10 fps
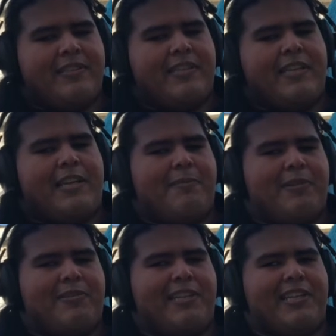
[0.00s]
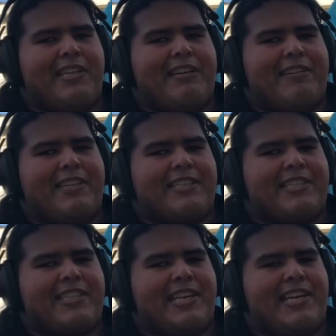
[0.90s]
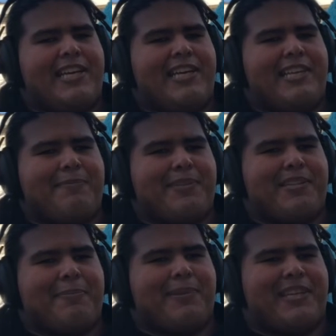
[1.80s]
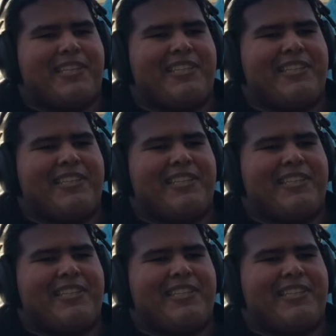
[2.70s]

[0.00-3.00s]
And I'm only allowing a tiny bit of the pick.